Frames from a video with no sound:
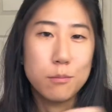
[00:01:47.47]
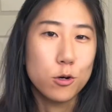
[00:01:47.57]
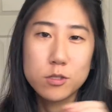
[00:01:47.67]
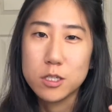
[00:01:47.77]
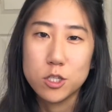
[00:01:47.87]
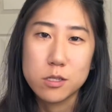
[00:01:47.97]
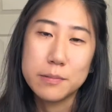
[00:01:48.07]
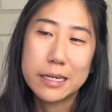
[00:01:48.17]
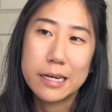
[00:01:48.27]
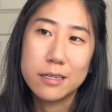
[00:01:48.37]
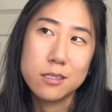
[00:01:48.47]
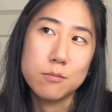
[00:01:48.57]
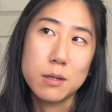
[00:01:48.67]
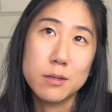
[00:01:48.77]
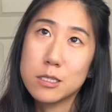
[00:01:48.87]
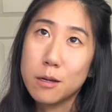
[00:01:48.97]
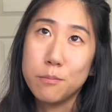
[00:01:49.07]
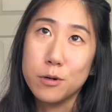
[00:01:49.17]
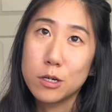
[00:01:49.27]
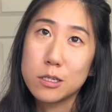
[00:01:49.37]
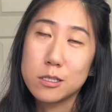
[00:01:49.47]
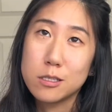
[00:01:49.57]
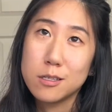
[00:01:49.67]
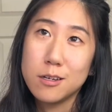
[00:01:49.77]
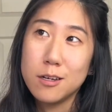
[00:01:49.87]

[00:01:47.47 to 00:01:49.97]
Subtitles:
Mostly just plants, maybe some books